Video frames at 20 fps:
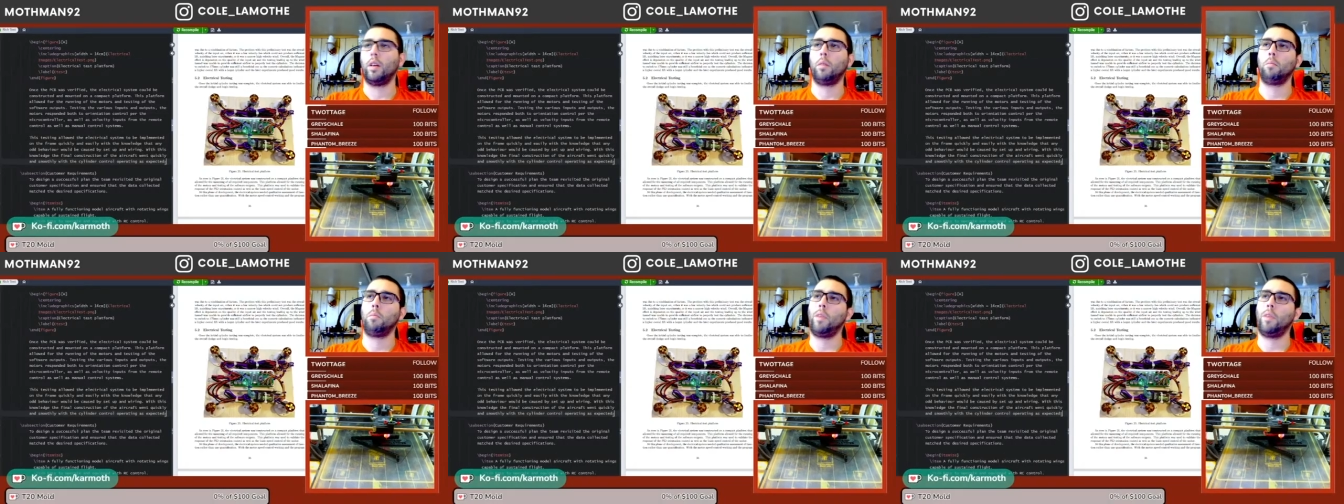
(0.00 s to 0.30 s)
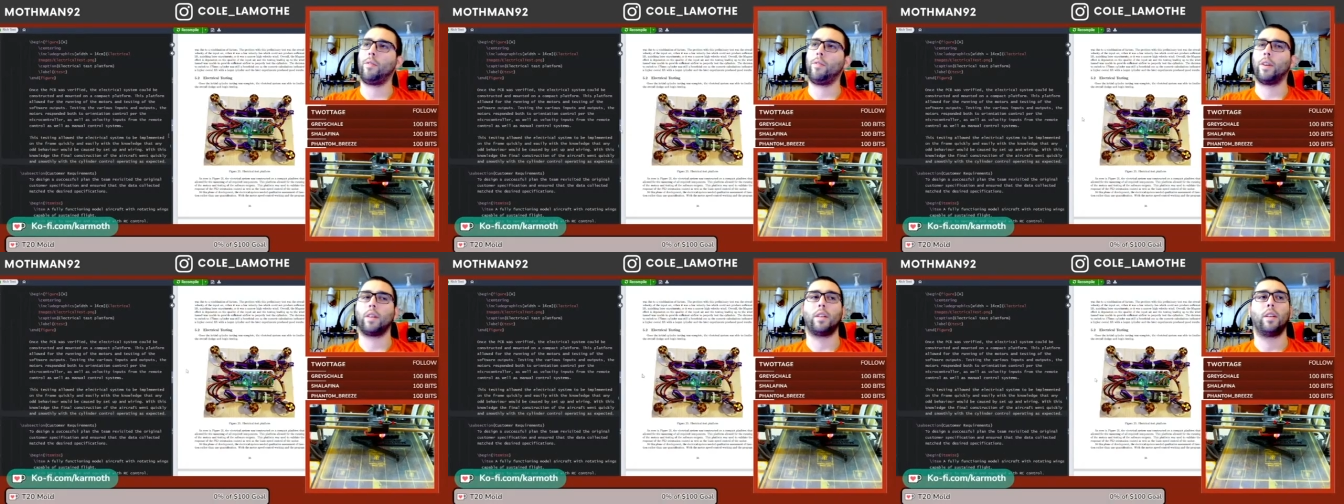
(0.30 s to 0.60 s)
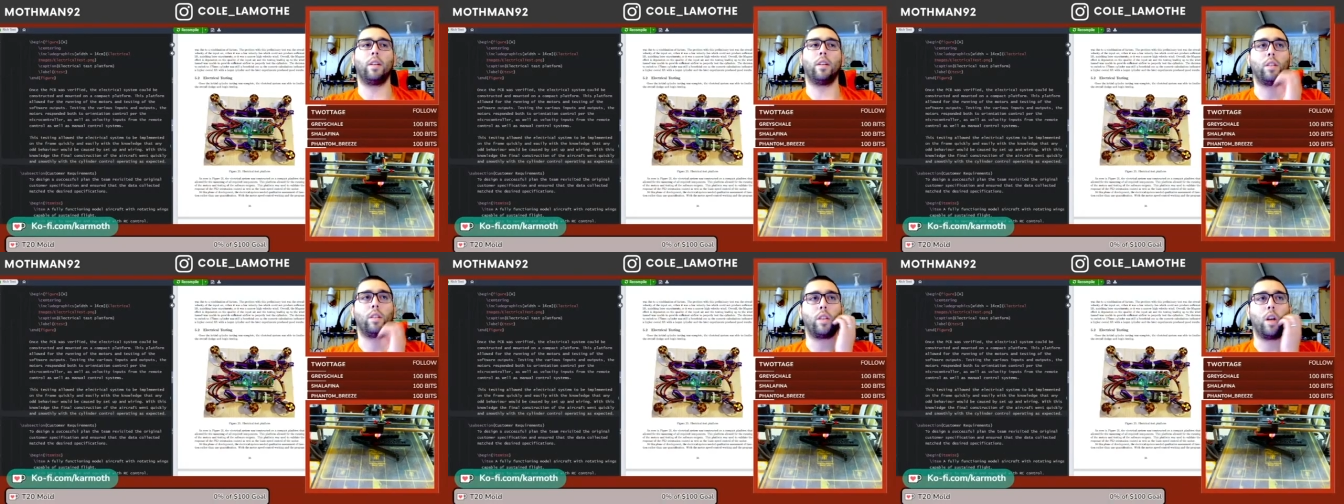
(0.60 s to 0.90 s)
Perfect.
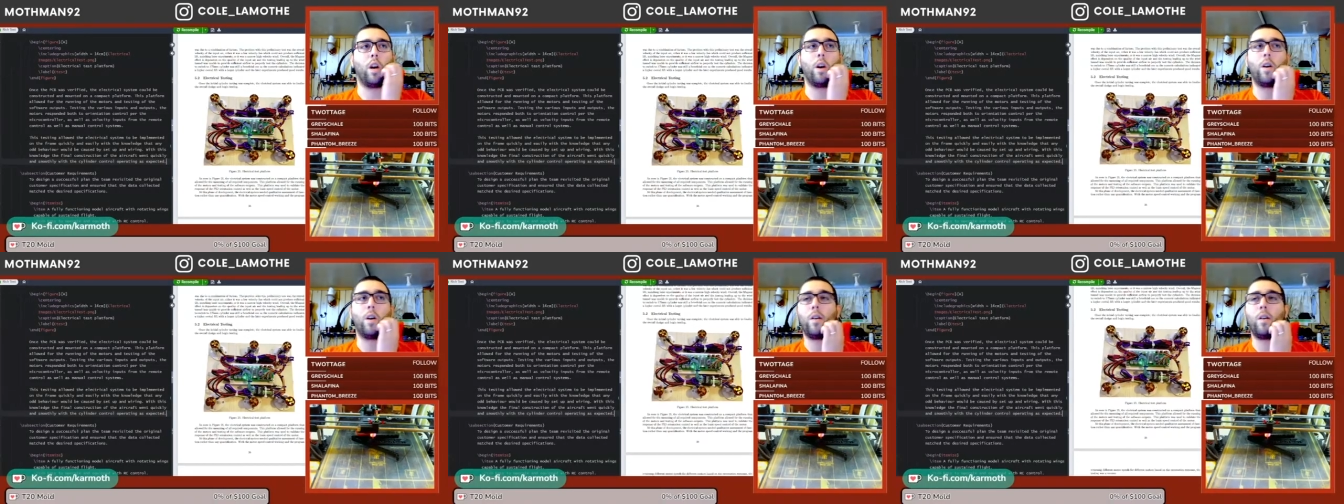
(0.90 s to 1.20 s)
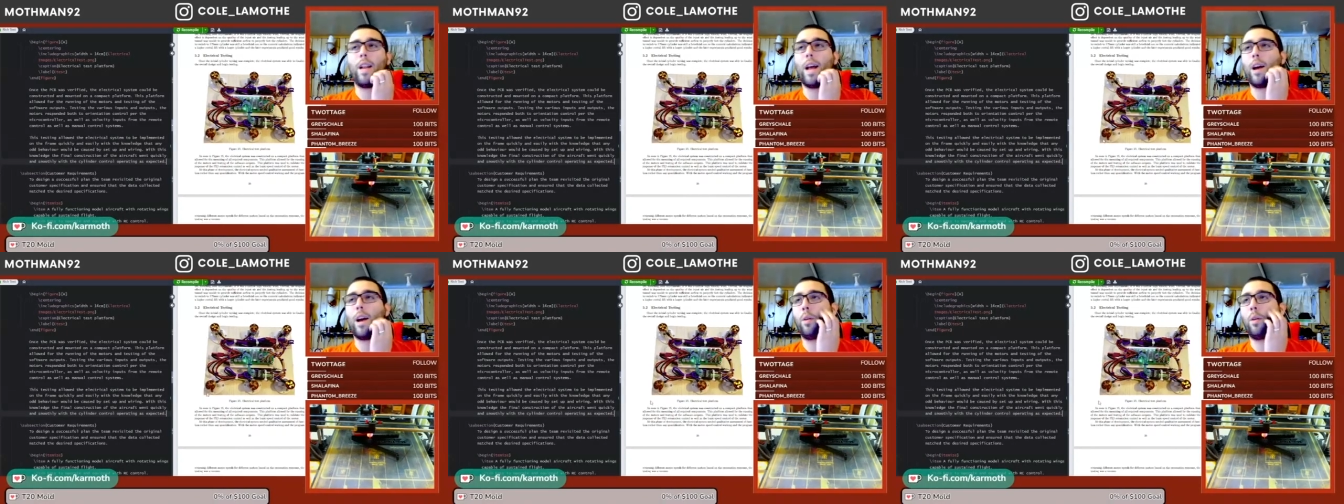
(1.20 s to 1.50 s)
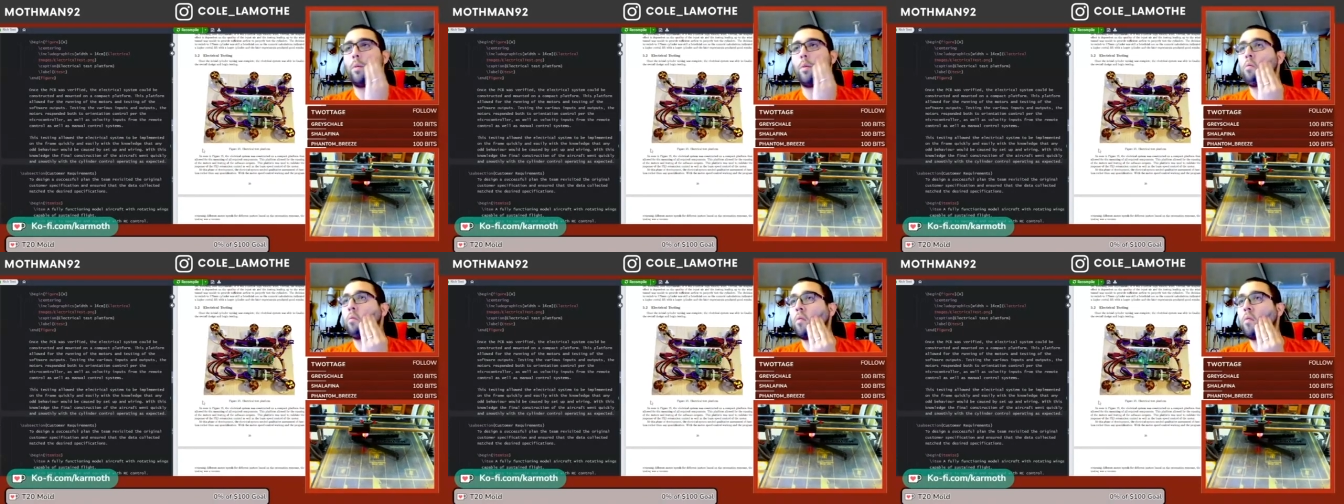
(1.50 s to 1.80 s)
So now that
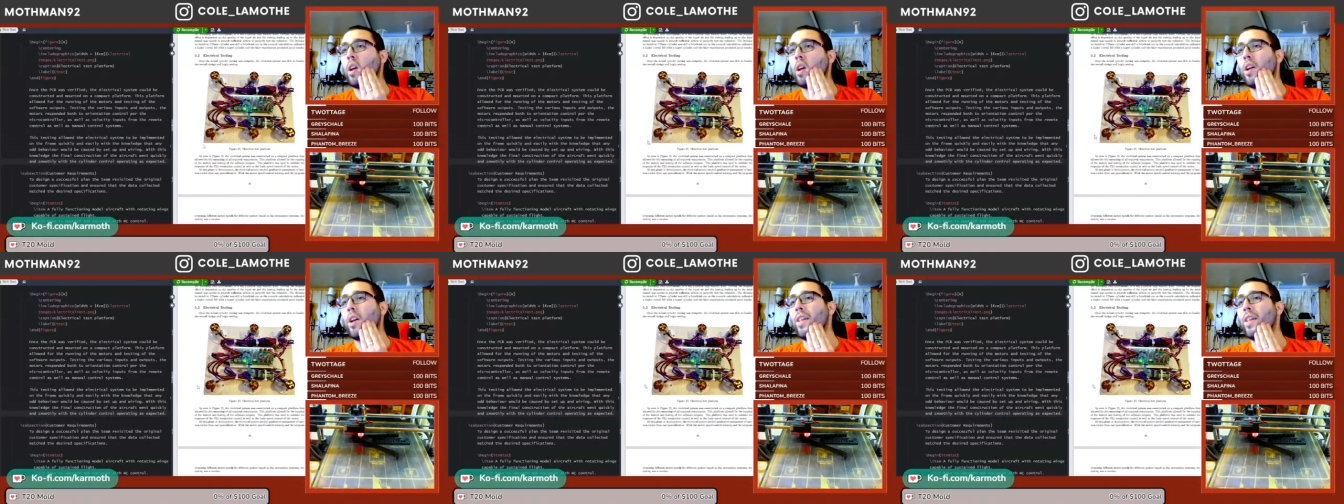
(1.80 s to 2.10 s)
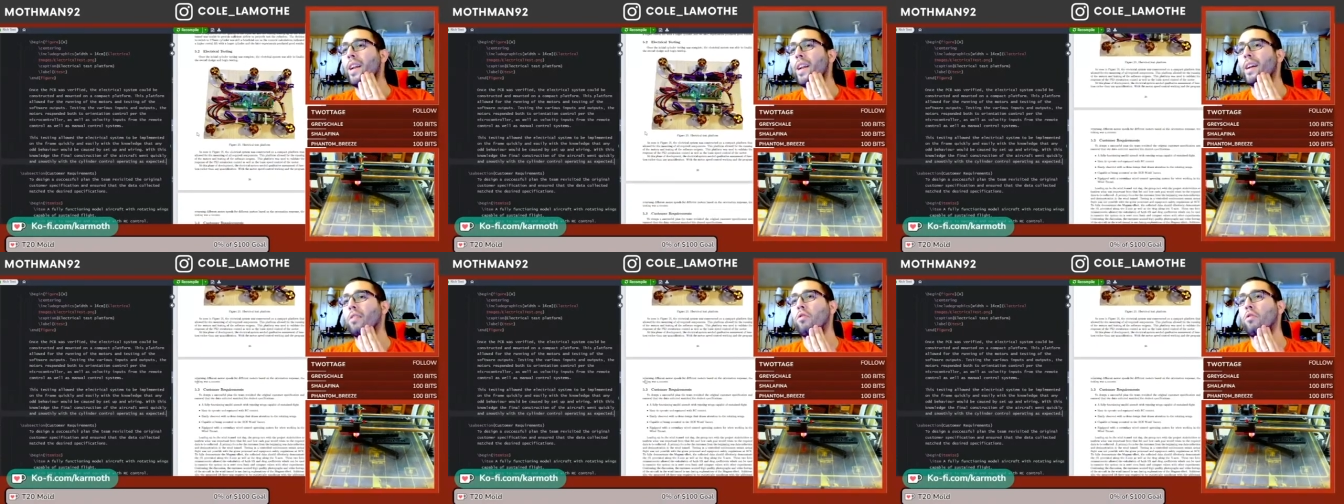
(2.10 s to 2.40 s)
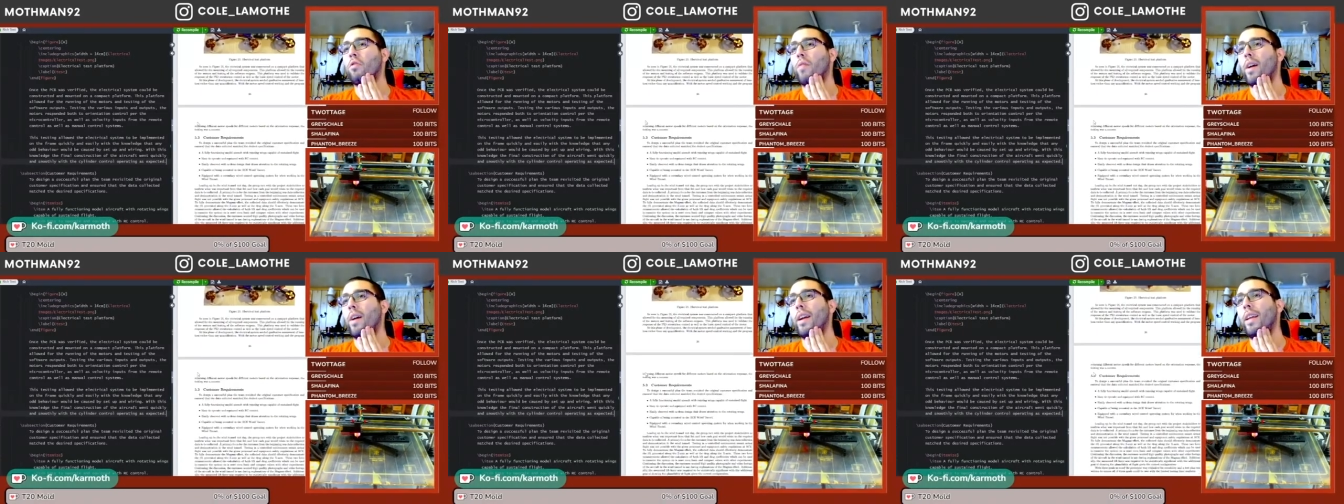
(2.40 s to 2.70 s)
we've done all that extra
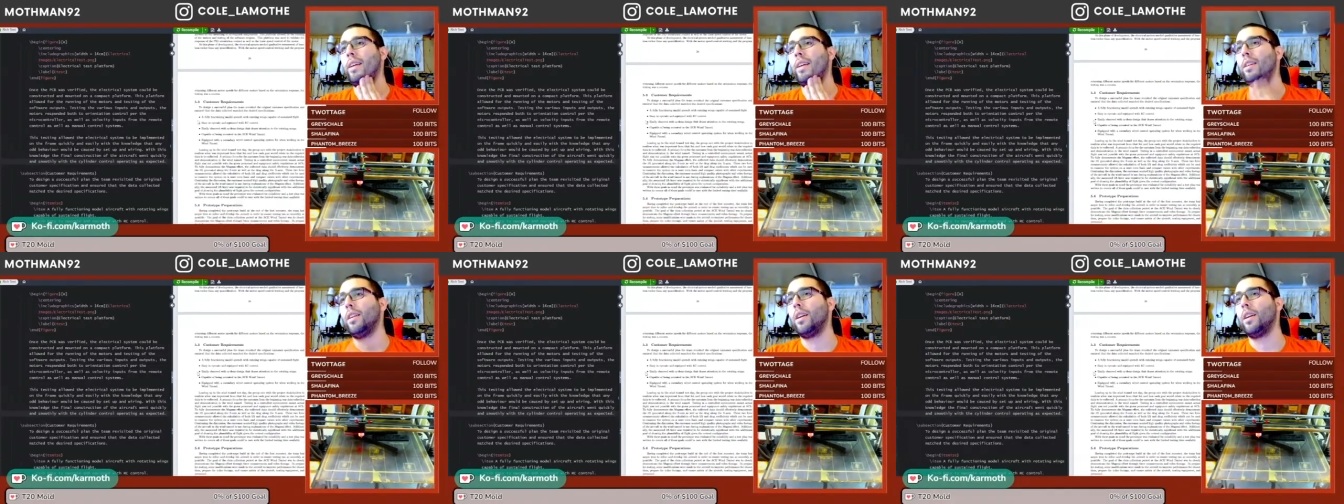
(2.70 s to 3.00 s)
writing,